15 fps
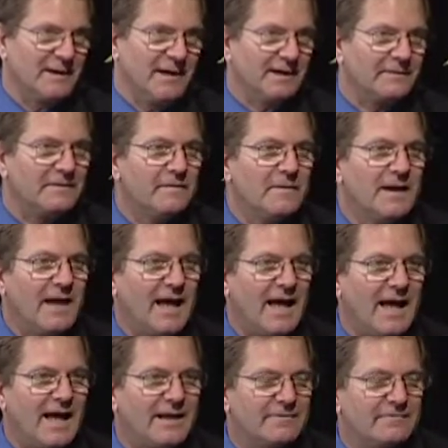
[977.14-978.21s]
bank
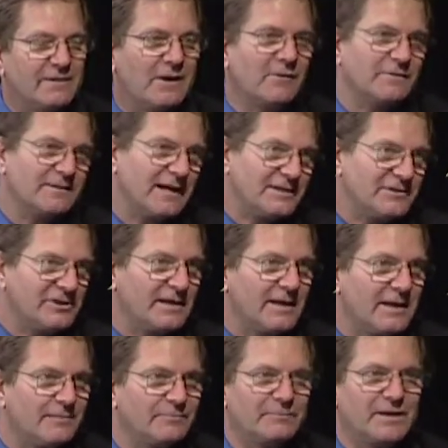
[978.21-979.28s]
and you know like
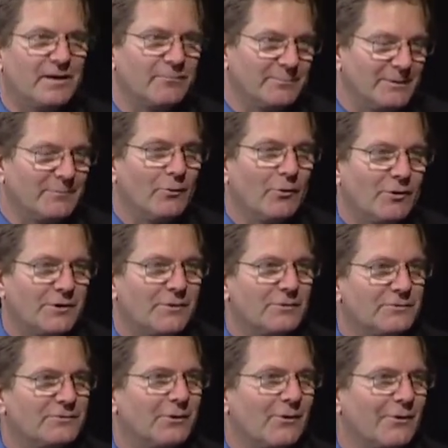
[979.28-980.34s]
GM government oh,
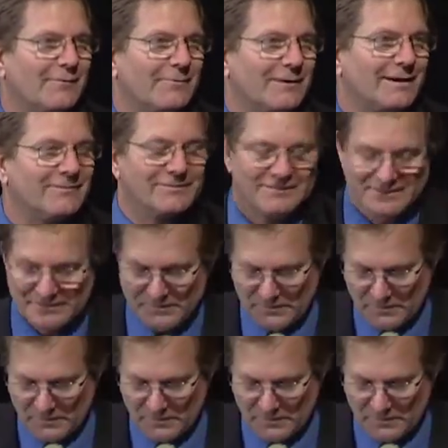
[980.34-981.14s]
orders. That sounds whatever. like a lot